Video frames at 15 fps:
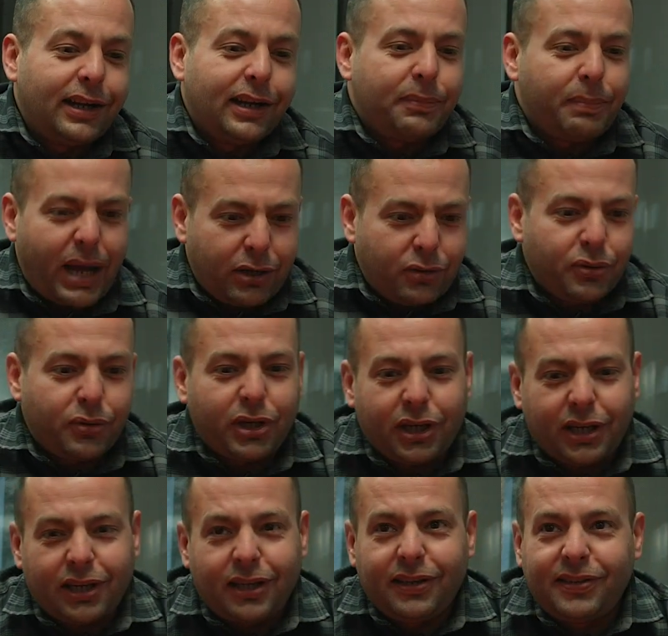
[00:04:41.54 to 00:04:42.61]
learn by
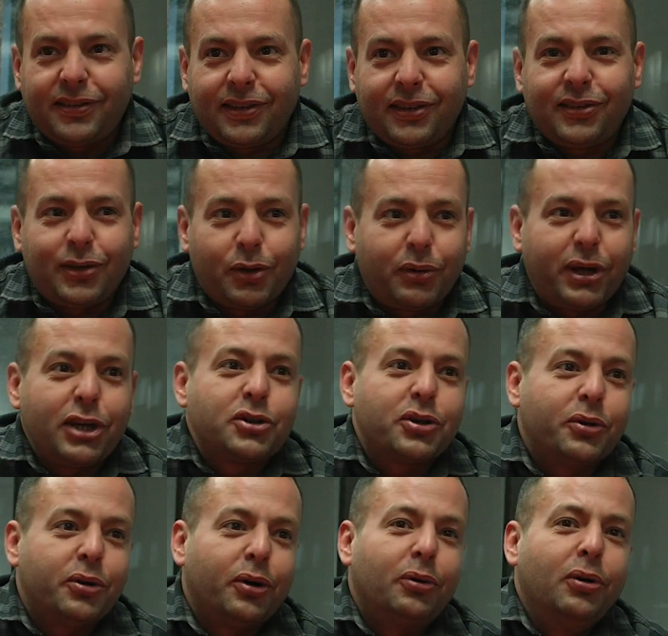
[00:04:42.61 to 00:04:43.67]
doing is the way
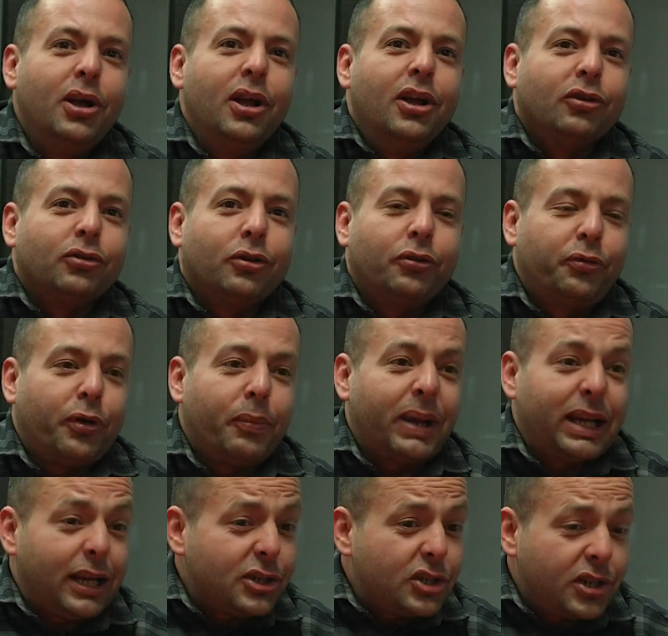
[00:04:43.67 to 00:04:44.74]
to go. So
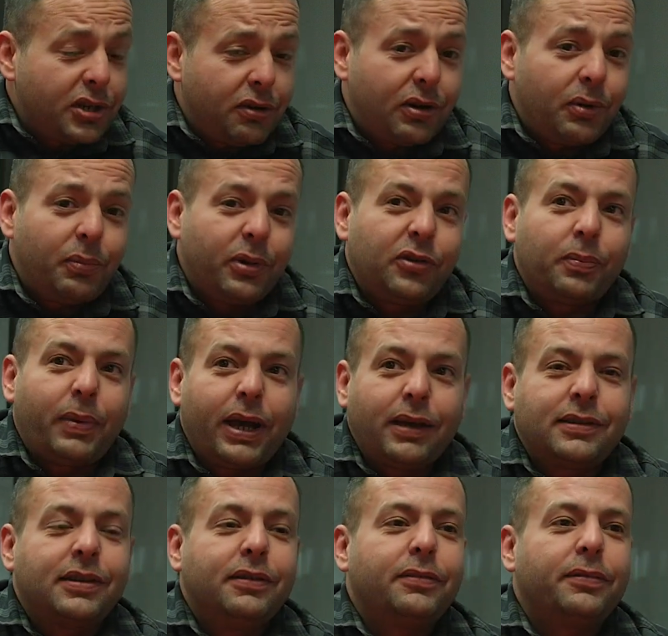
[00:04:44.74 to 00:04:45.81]
from an engineering
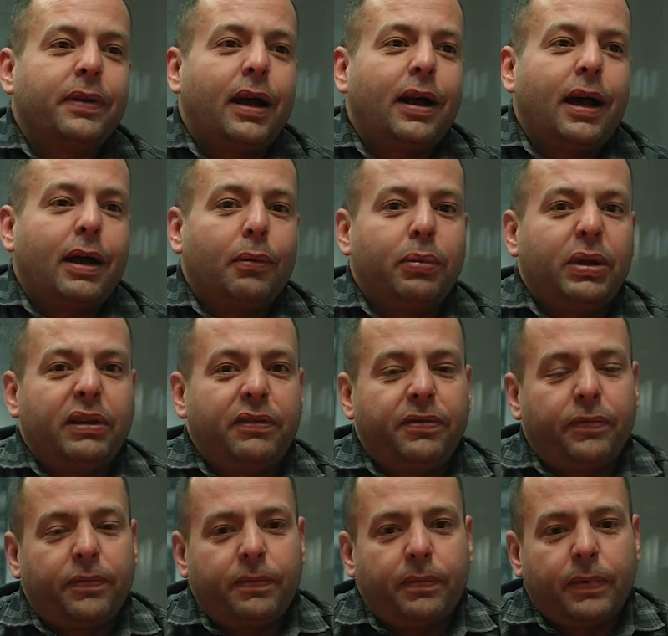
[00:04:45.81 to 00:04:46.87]
perspective,
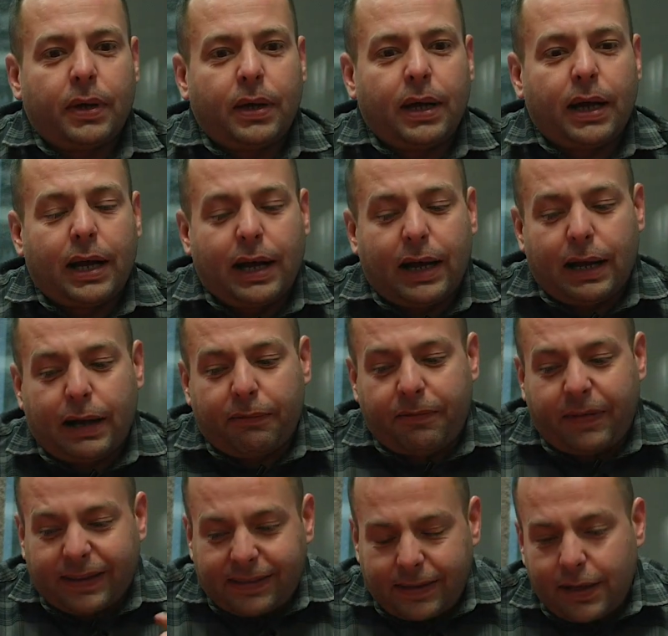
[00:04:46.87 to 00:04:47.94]
we've
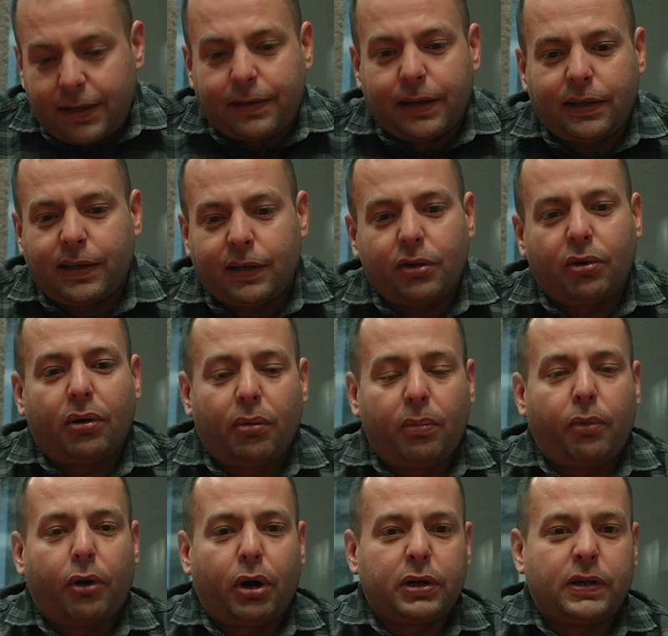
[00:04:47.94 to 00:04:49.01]
facilitated the
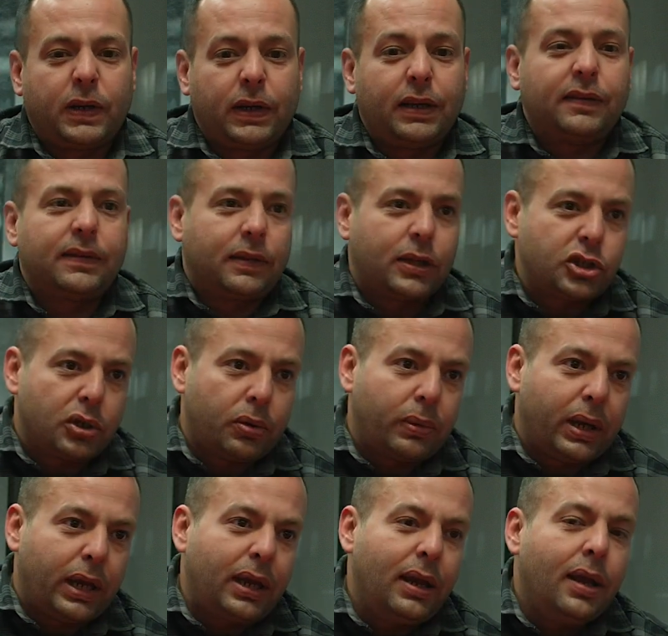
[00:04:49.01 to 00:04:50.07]
onboarding in such
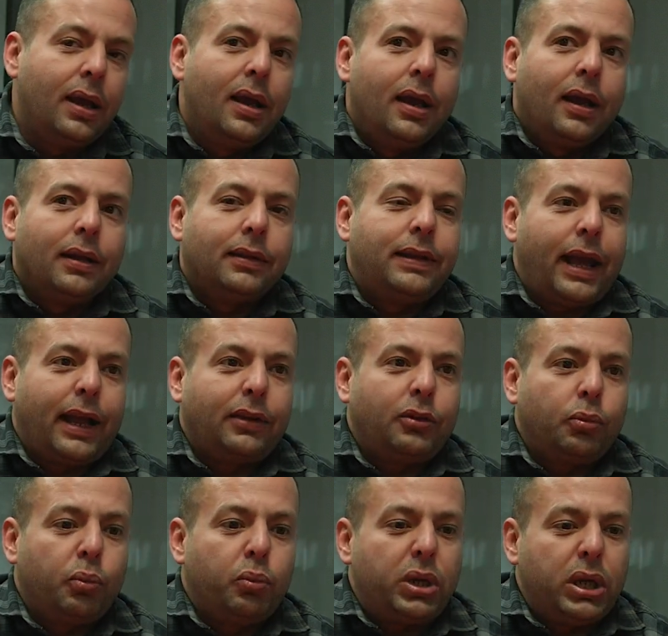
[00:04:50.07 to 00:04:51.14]
a way
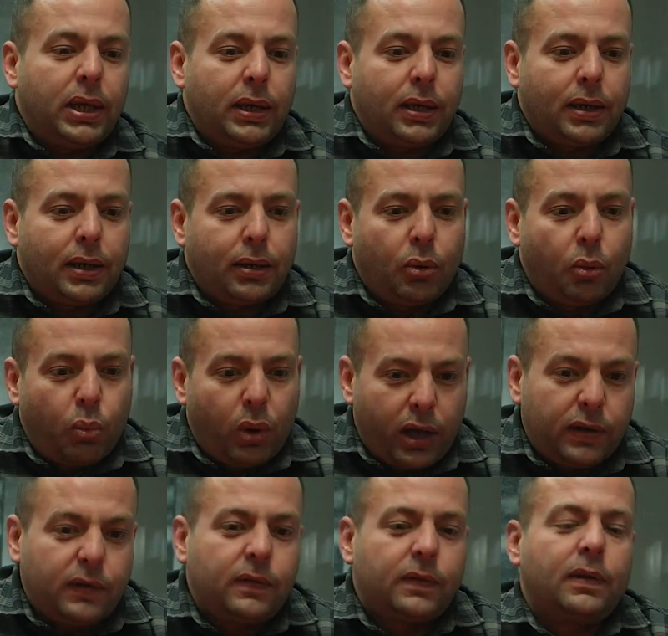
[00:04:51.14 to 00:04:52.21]
that we
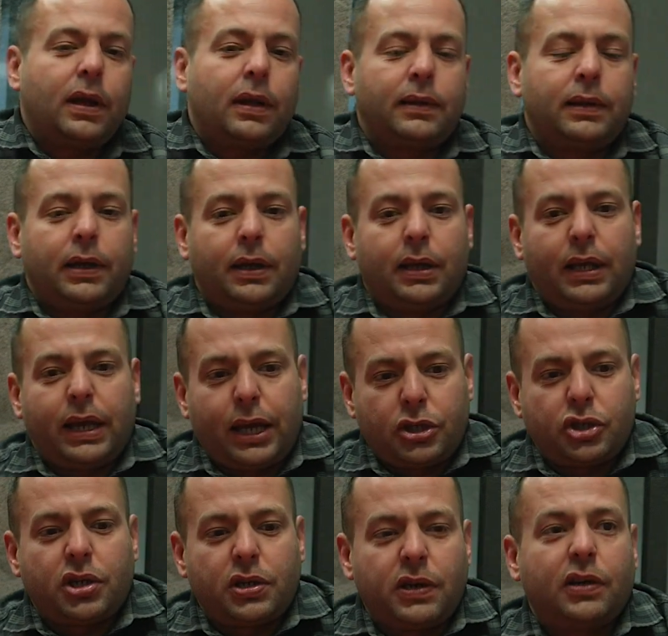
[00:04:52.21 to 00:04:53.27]
want the
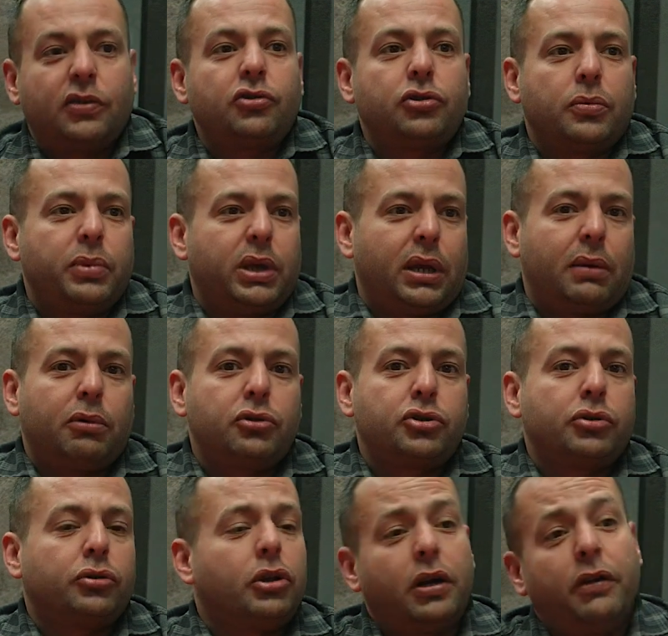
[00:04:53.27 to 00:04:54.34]
engineers to be
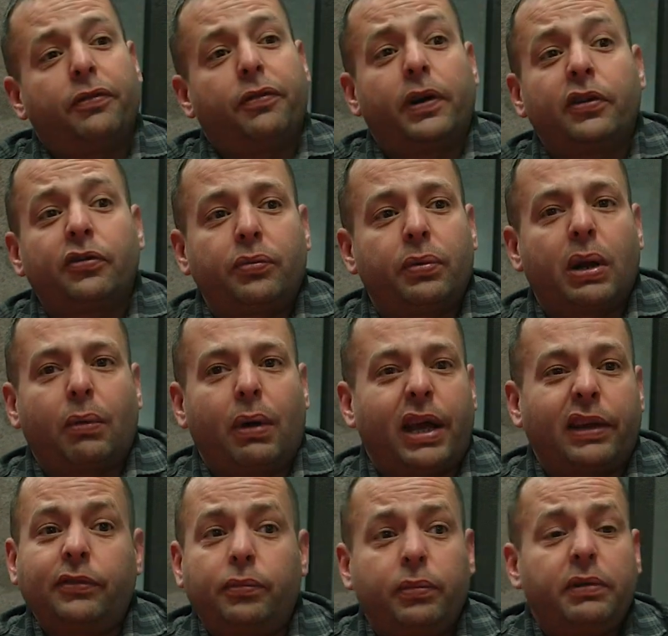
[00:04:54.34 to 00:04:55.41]
able to do their first
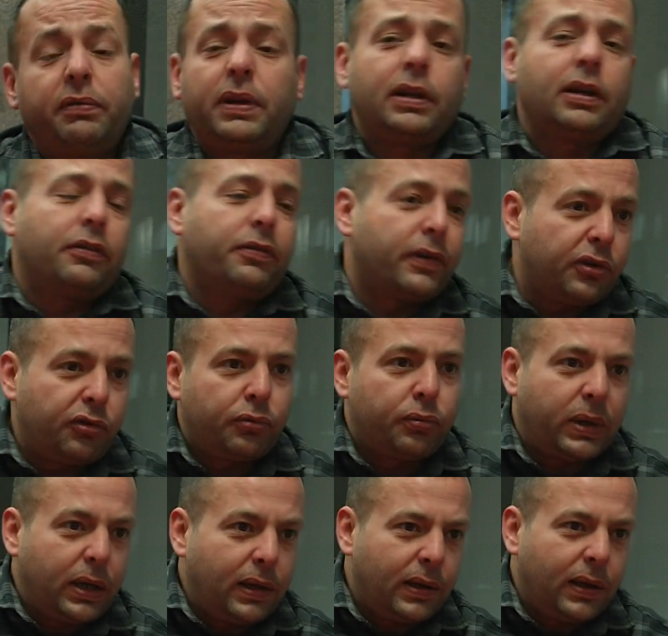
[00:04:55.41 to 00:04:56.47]
request within their
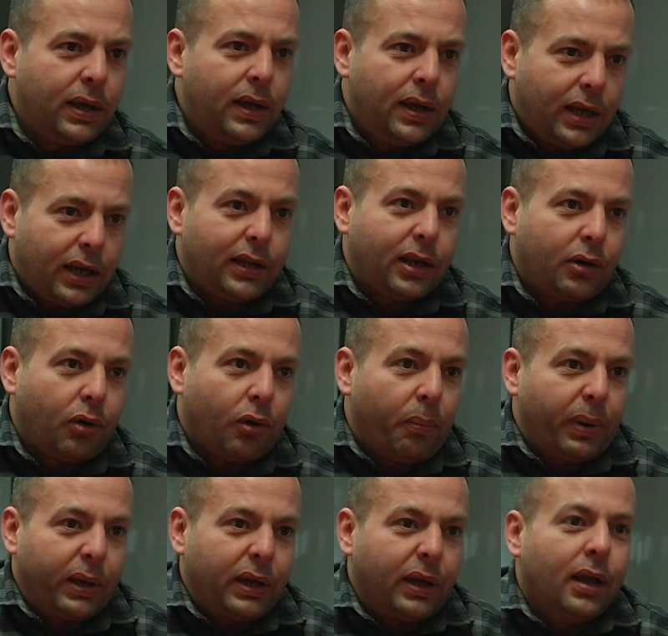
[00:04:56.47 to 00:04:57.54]
first week in the
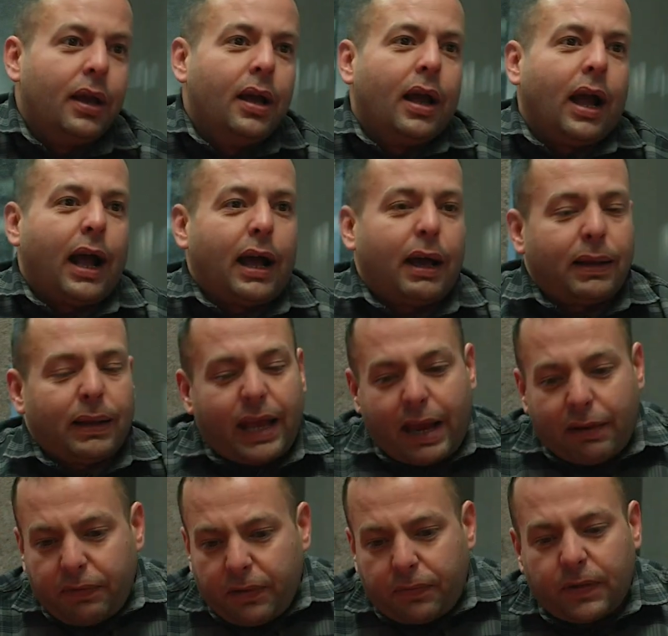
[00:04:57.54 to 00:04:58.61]
company.
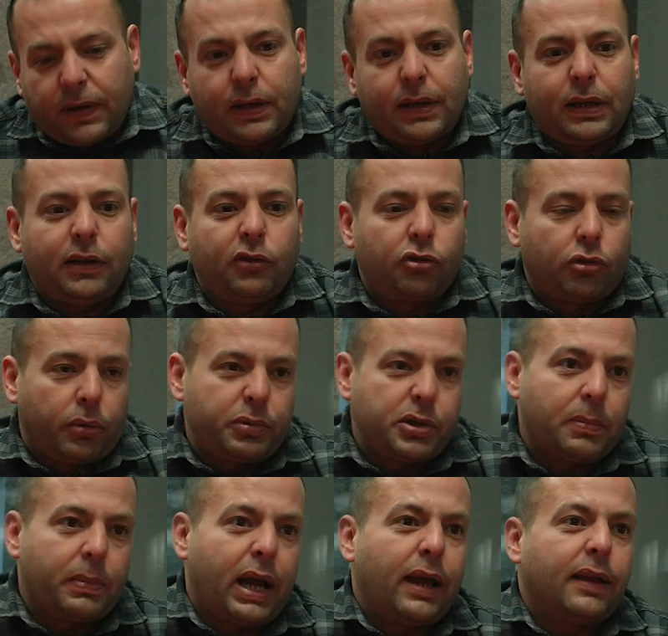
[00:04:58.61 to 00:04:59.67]
Everything is
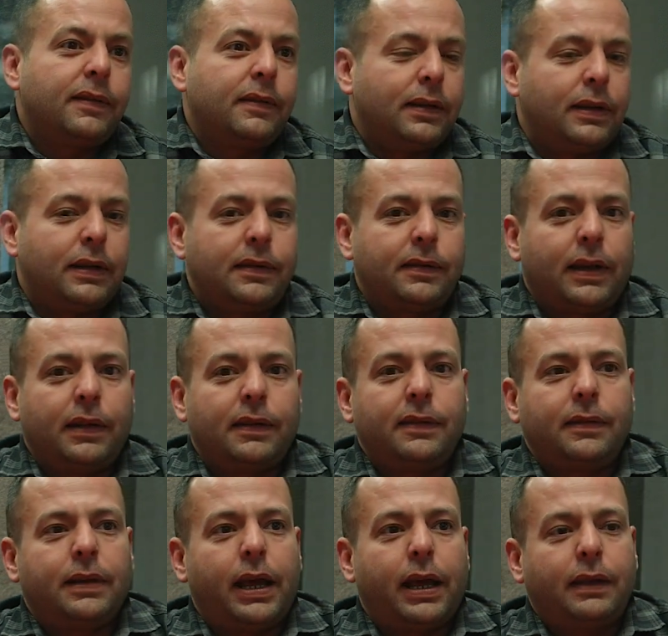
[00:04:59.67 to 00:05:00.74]
optimized in the
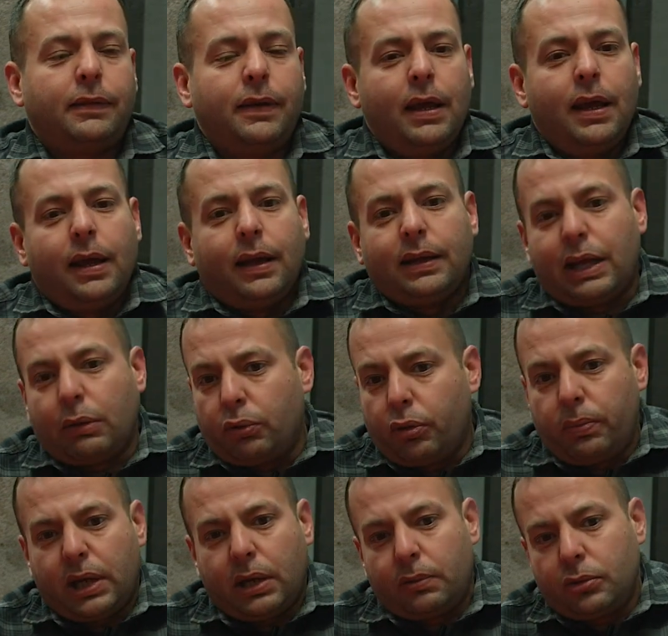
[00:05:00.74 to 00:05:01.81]
sense that they
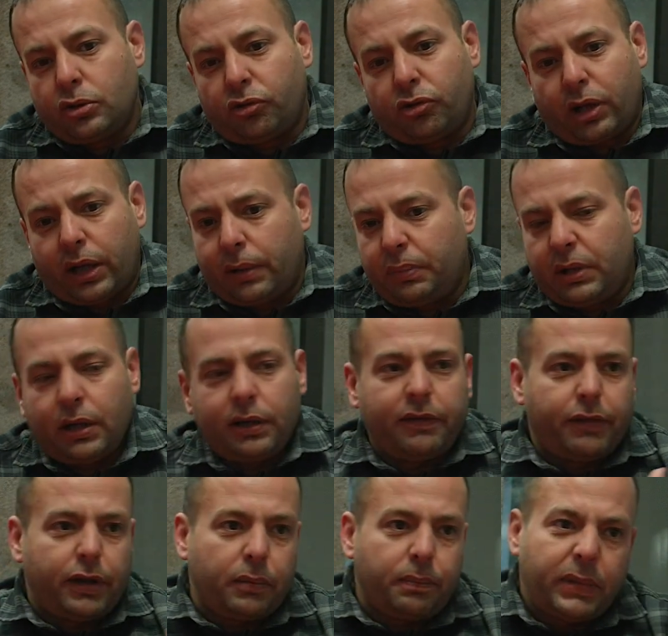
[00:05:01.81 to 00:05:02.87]
will be able to set up their
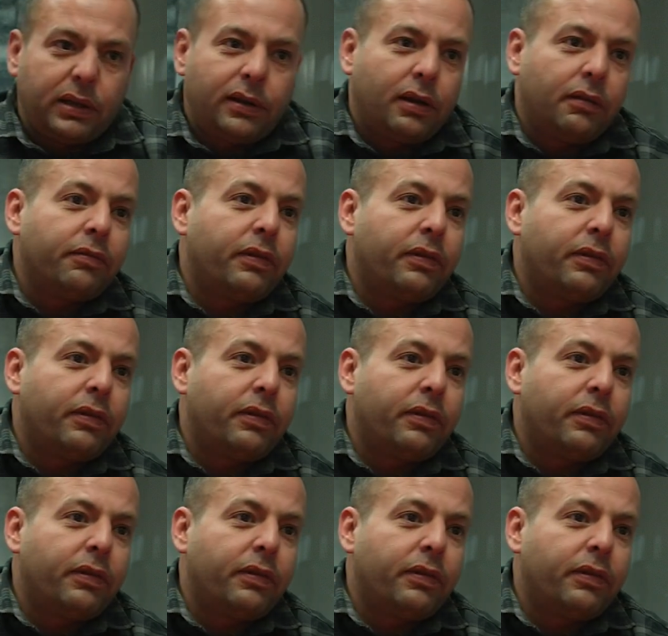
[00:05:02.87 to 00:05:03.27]
development